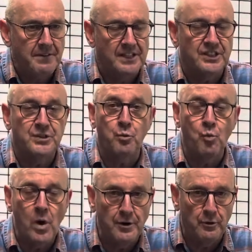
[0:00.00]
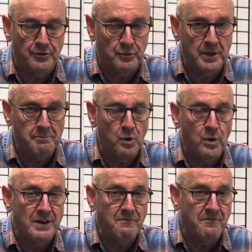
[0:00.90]
it's
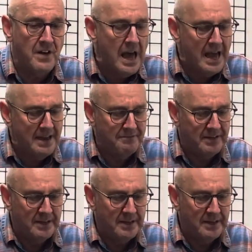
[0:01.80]
103.5